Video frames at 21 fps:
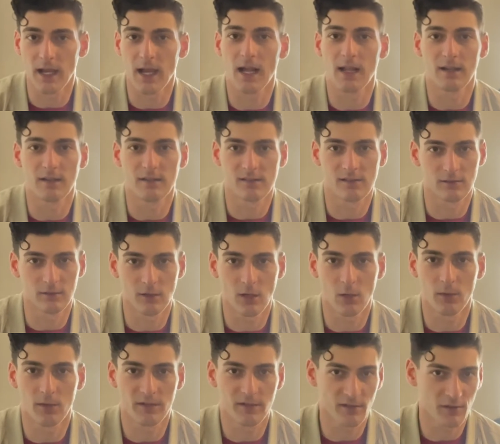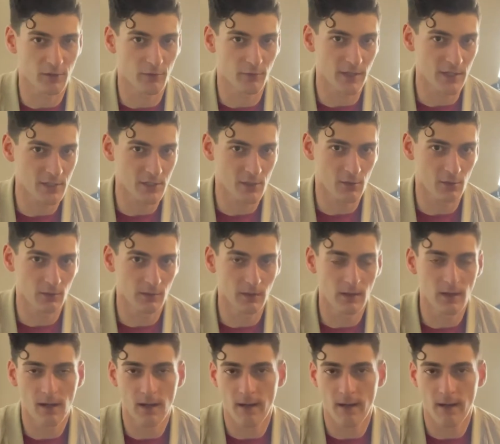at its lowest threshold,